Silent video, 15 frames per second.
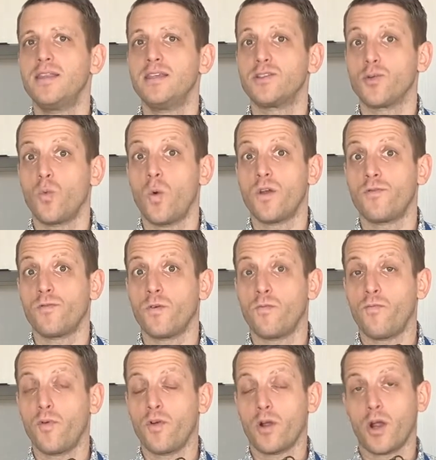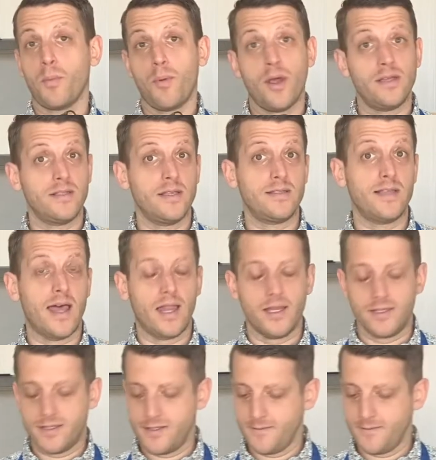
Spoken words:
These are wonderful for caprese salads.